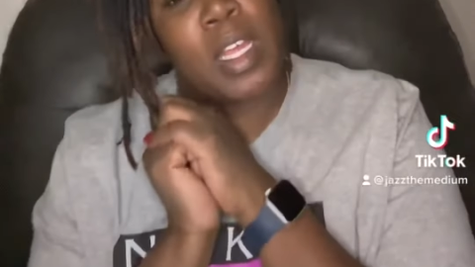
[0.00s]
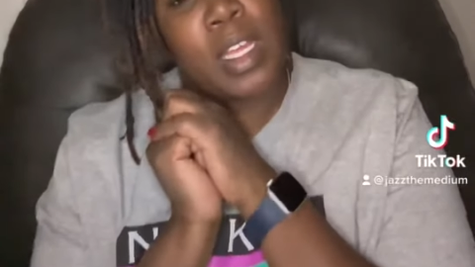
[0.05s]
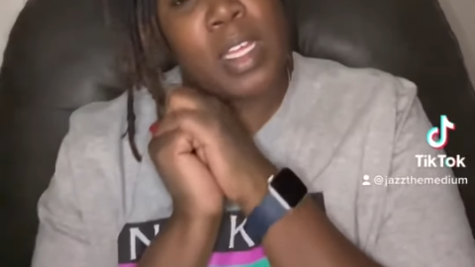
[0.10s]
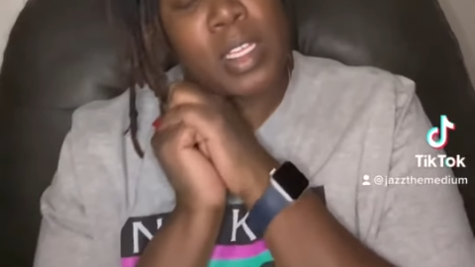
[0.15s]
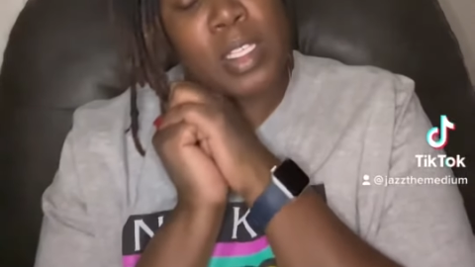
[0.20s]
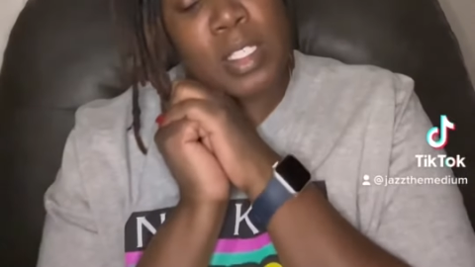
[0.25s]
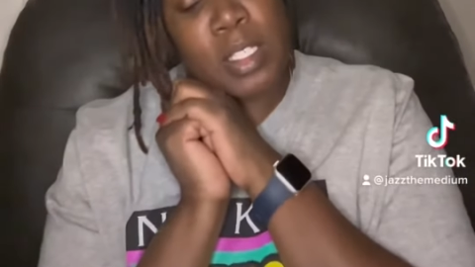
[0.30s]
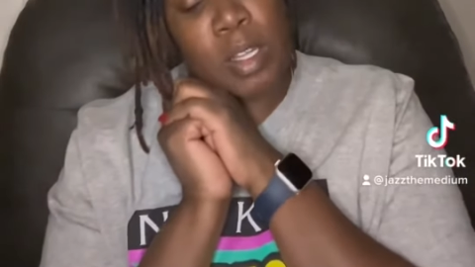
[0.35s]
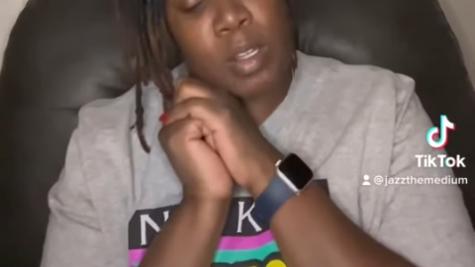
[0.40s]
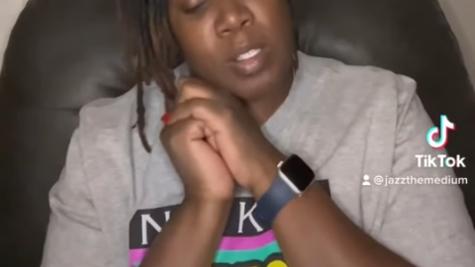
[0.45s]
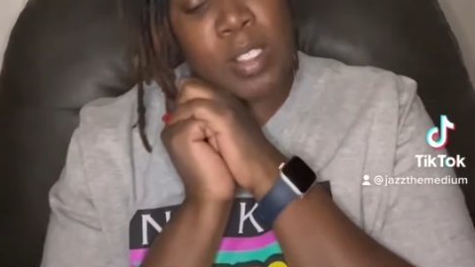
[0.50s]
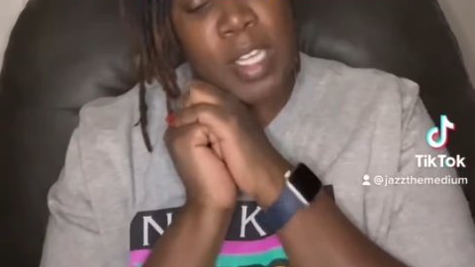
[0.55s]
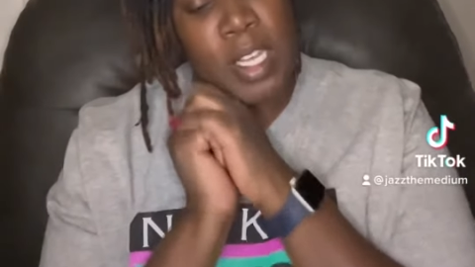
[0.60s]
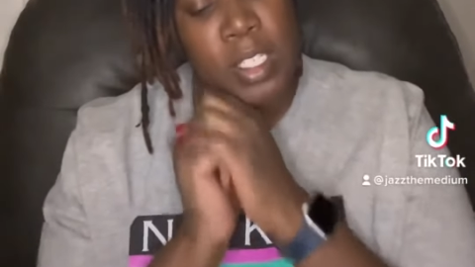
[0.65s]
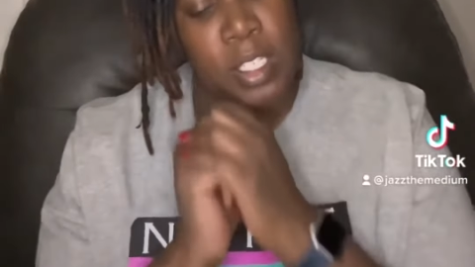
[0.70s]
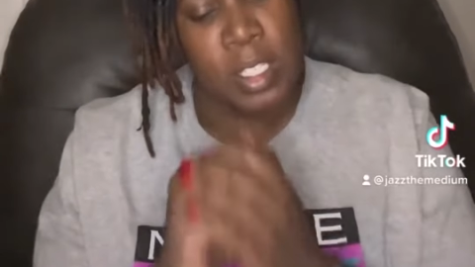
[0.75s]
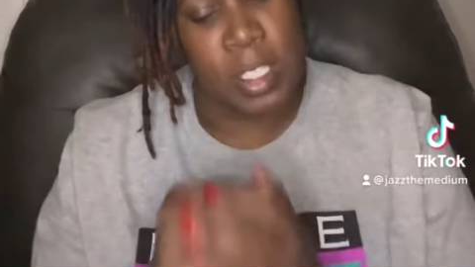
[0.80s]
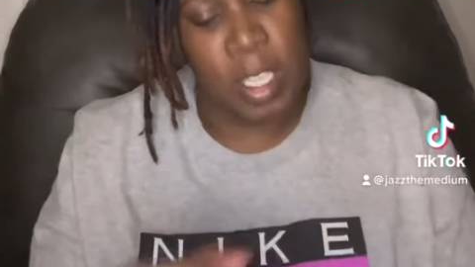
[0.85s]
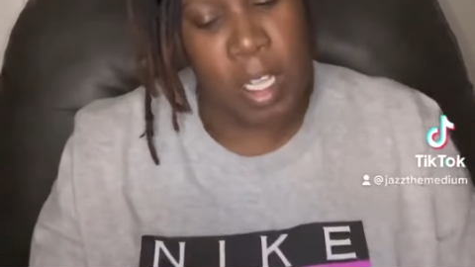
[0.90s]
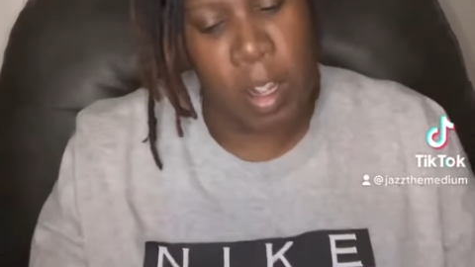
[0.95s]
So
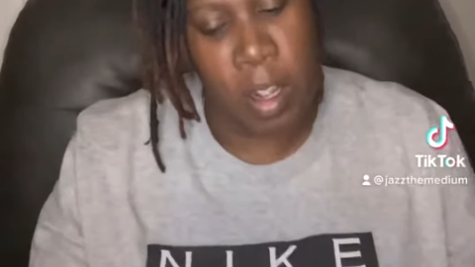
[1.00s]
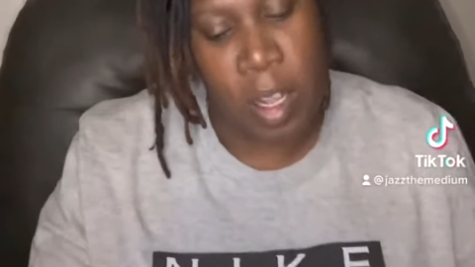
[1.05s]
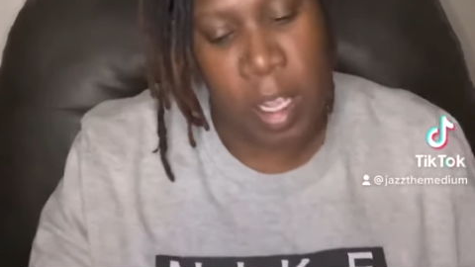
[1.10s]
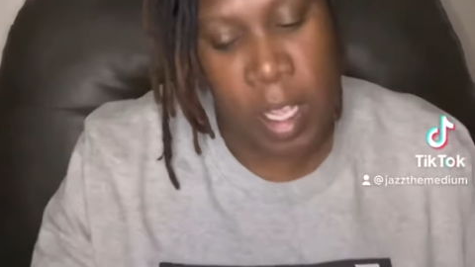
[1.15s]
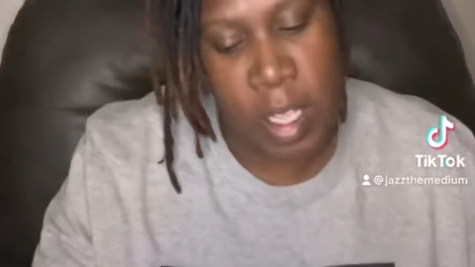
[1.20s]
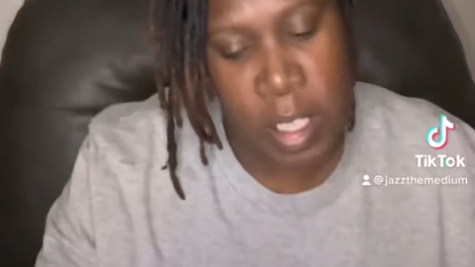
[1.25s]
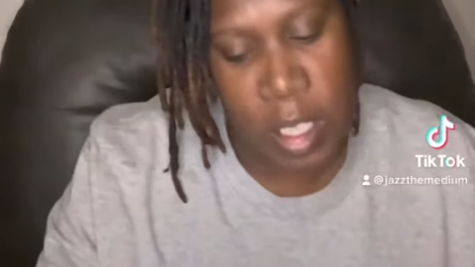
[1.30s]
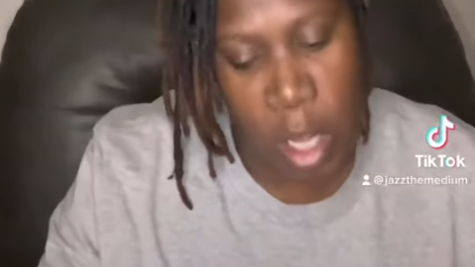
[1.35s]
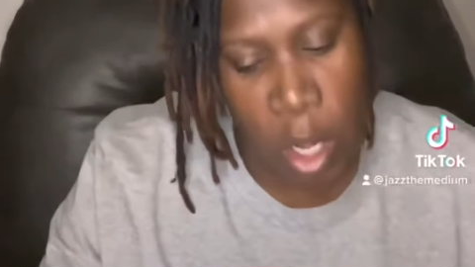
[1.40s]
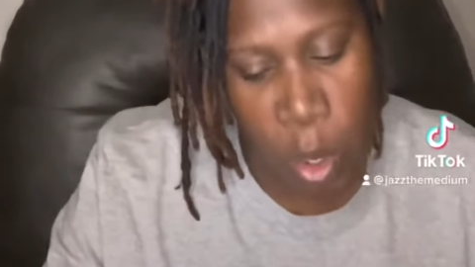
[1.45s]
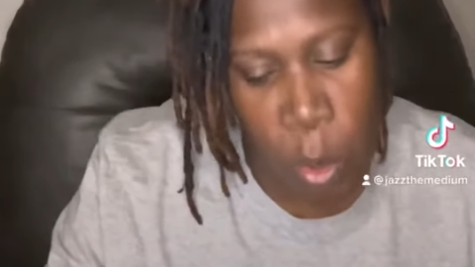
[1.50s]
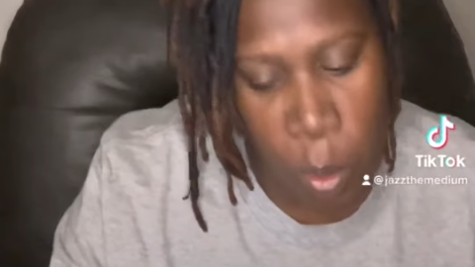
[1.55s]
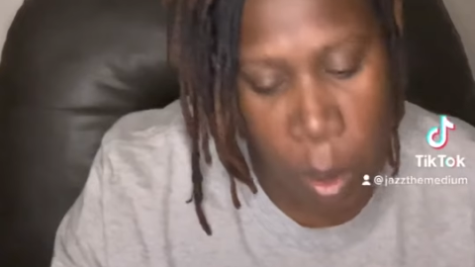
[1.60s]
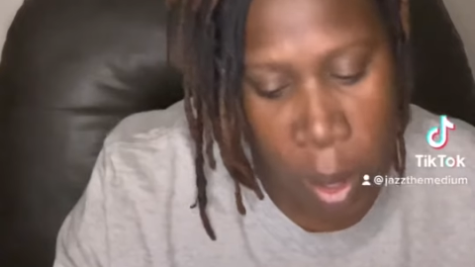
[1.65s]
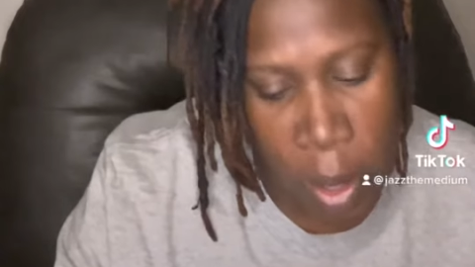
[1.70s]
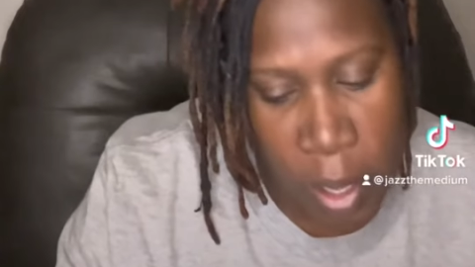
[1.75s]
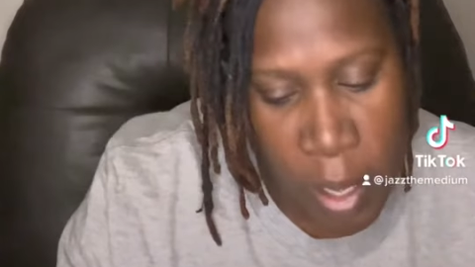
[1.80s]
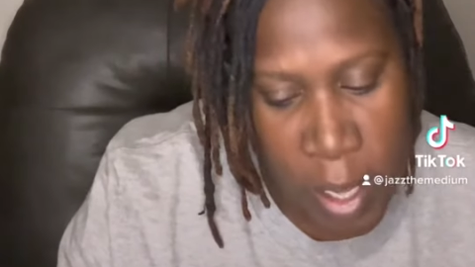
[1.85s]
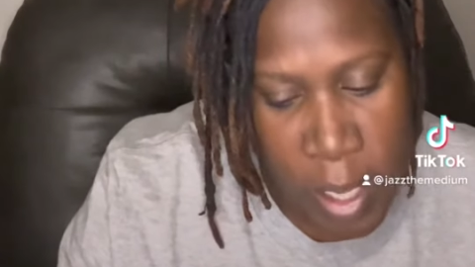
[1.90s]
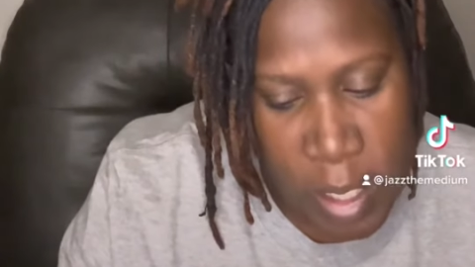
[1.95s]
Sagittarius,
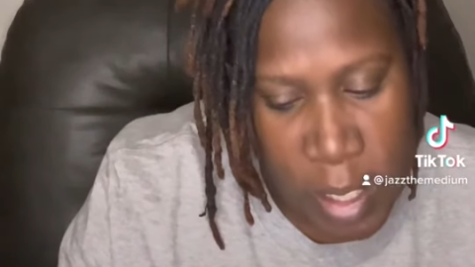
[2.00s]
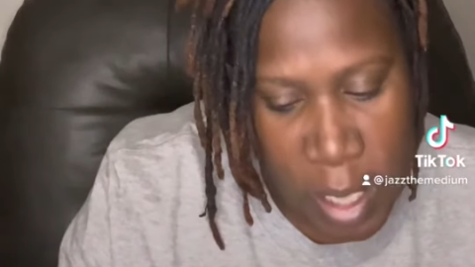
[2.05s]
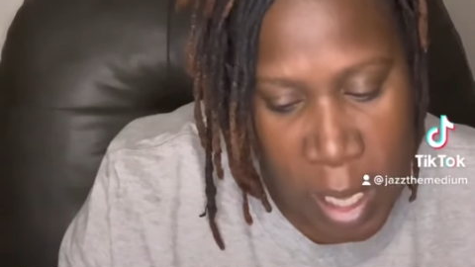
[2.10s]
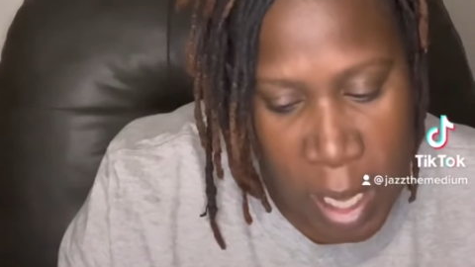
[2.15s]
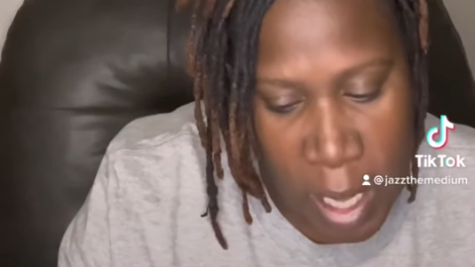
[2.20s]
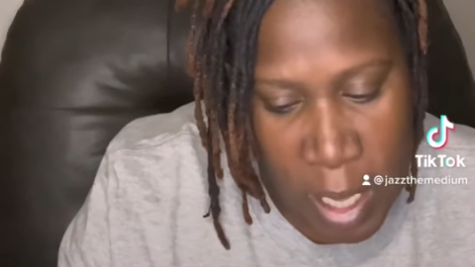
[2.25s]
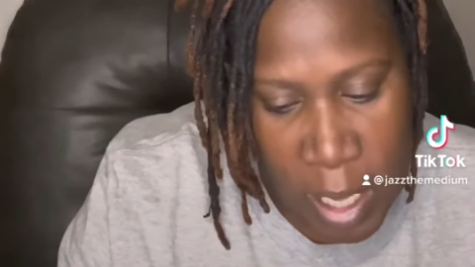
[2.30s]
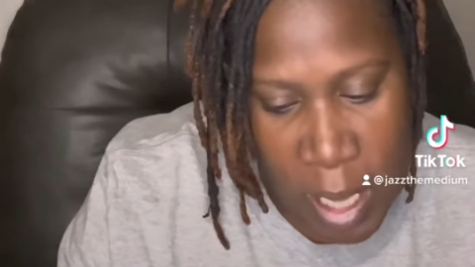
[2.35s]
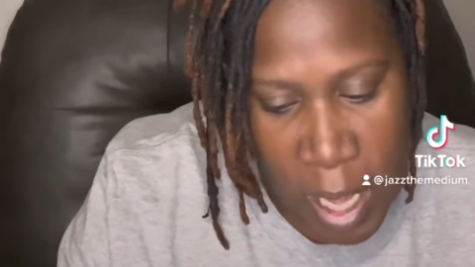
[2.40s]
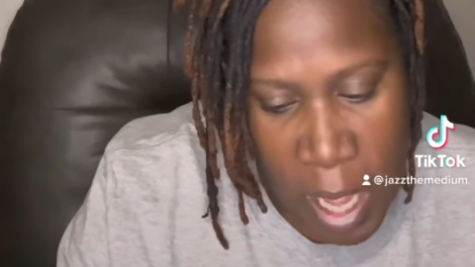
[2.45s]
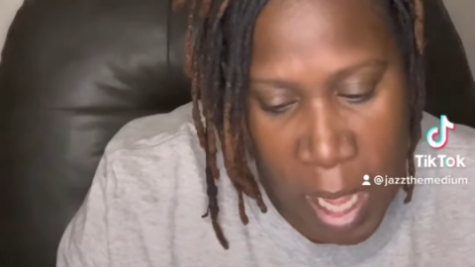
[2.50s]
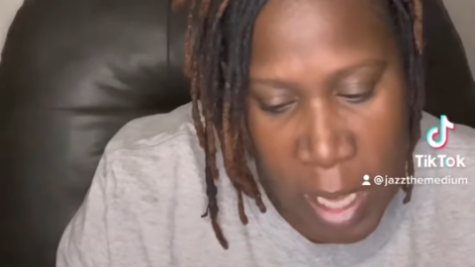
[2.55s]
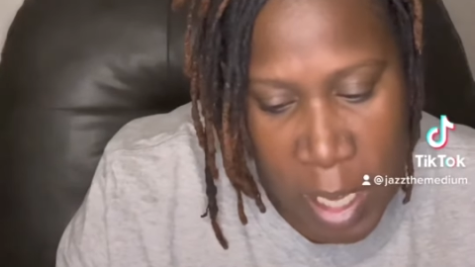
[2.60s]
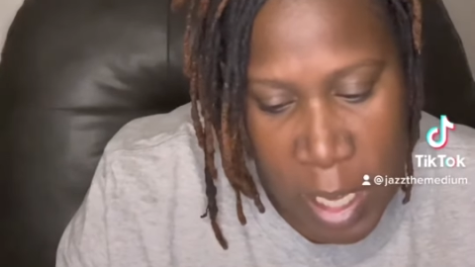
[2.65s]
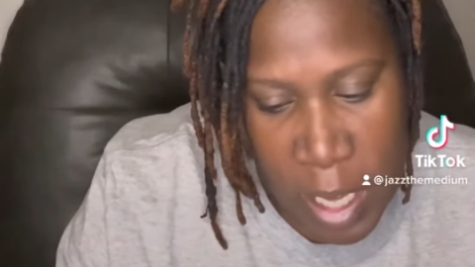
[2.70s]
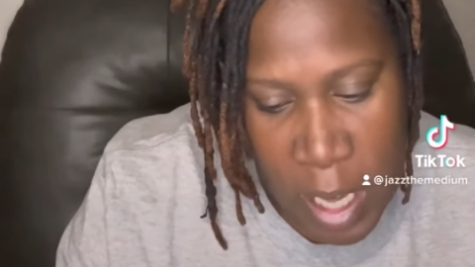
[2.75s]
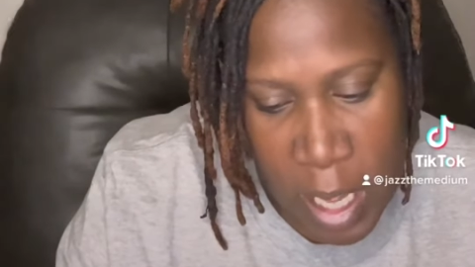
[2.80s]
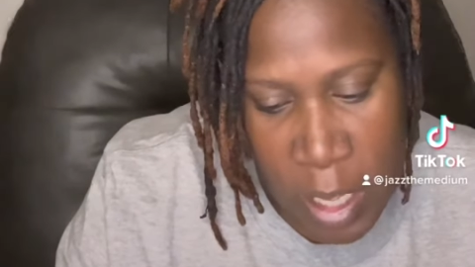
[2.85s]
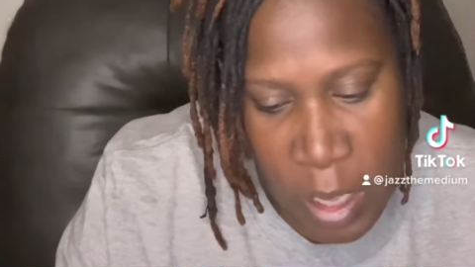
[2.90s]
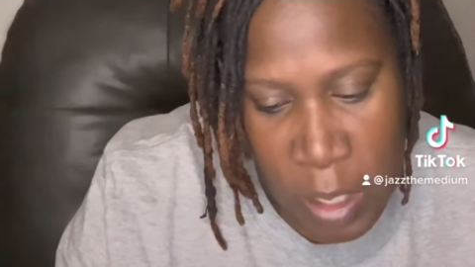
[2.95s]
Aquarius, and
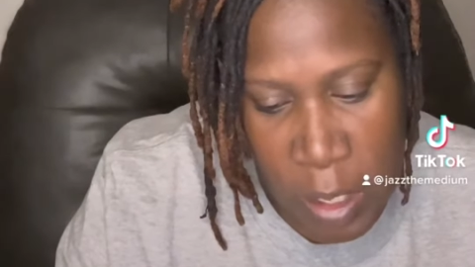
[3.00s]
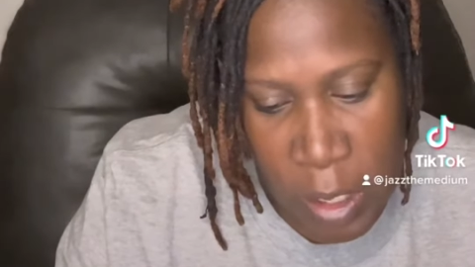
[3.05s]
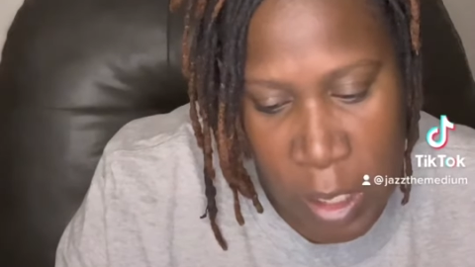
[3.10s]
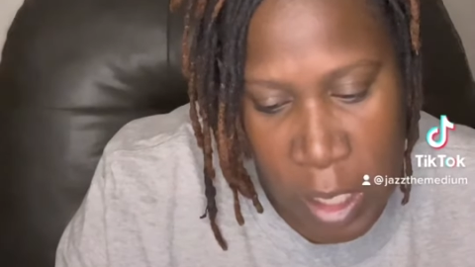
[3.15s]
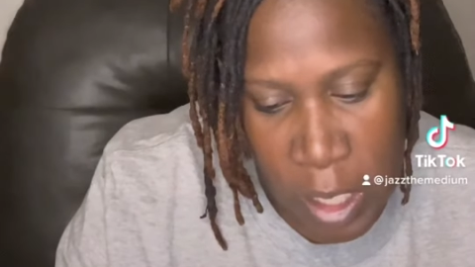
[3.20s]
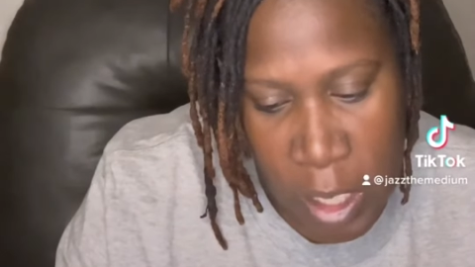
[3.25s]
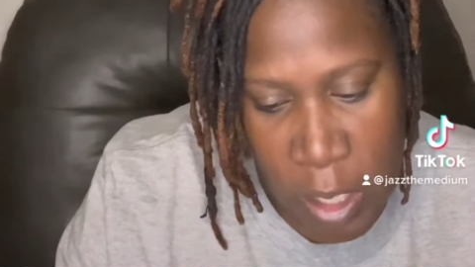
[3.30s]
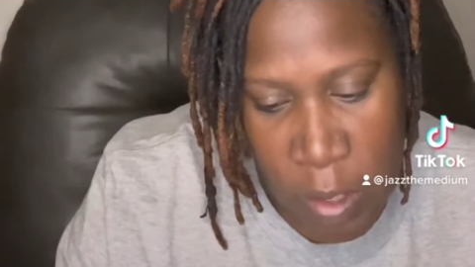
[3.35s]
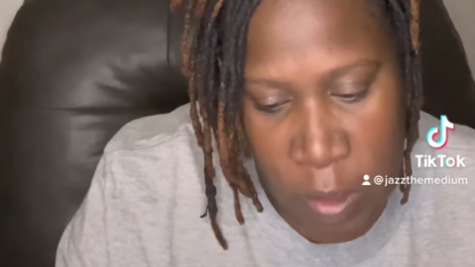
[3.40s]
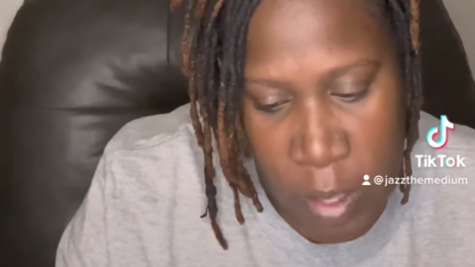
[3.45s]
another Leo.